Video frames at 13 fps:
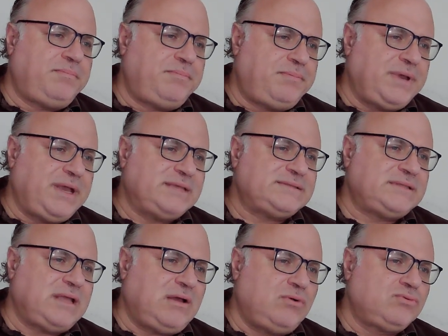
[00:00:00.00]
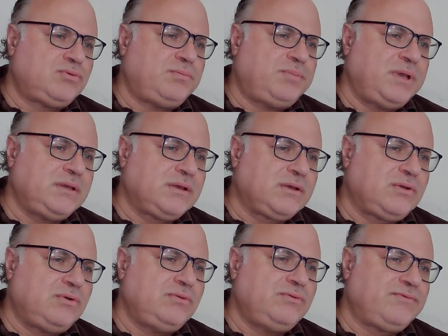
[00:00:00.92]
phased out by
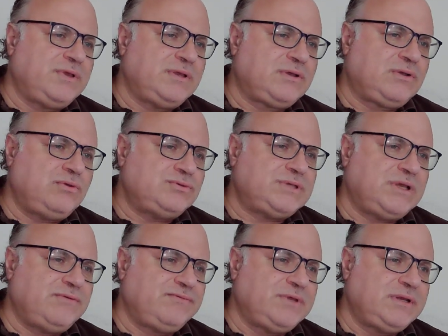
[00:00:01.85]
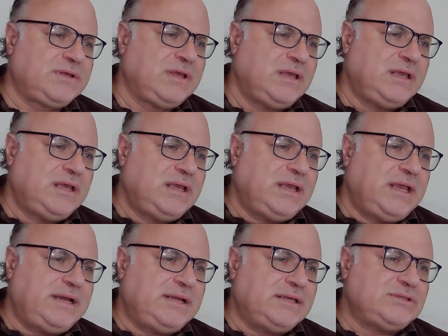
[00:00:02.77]
conserving
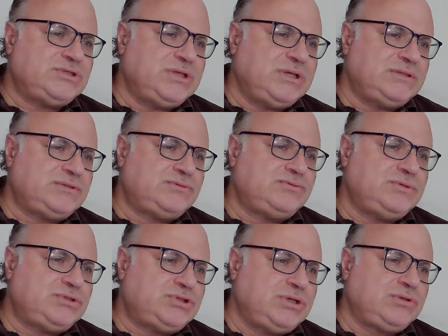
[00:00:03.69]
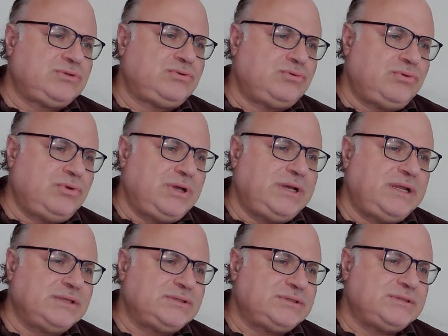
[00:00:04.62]
energy and switching to
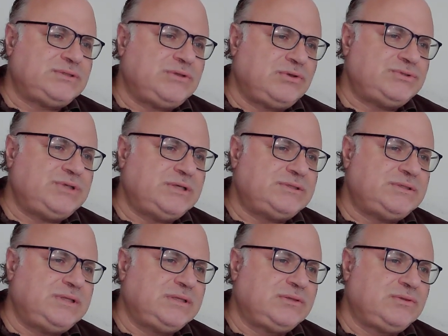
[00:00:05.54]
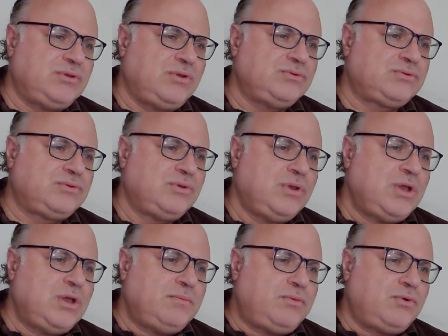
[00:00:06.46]
energy sources that don't
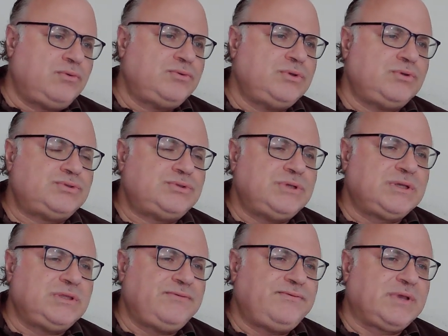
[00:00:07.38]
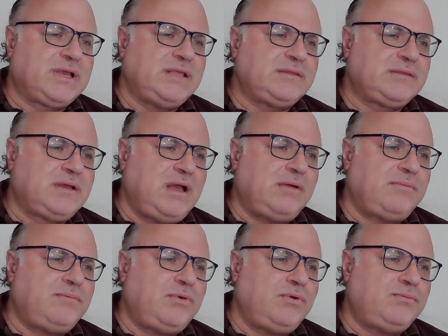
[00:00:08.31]
produce significant
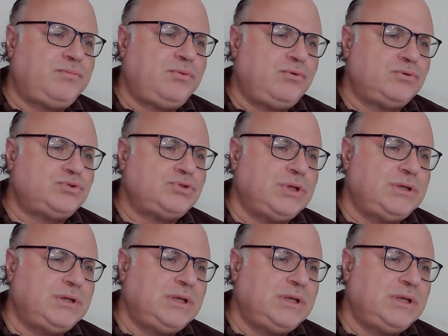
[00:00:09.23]
carbon pollution.